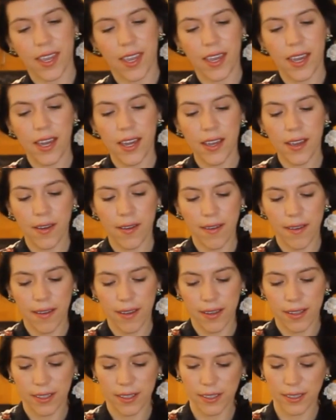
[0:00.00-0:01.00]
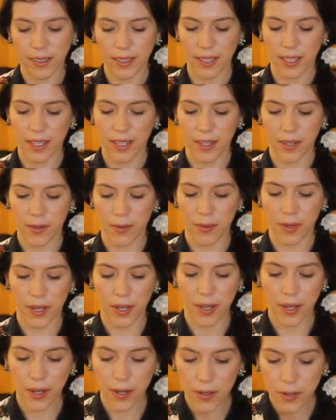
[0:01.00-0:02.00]
Okay, here we
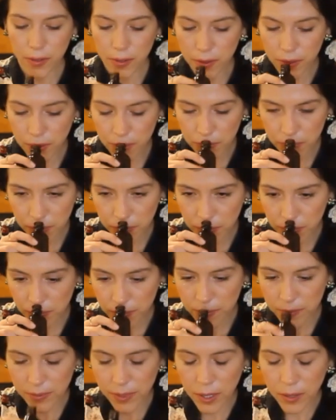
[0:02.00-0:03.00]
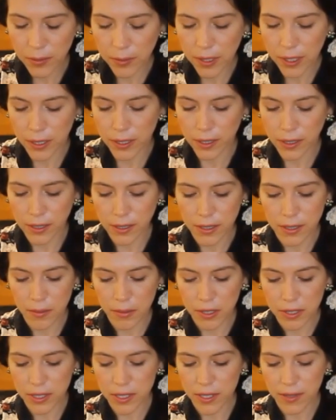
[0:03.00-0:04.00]
go. Oh my god, it
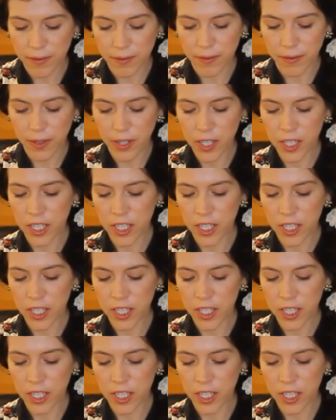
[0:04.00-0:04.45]
smells delicious.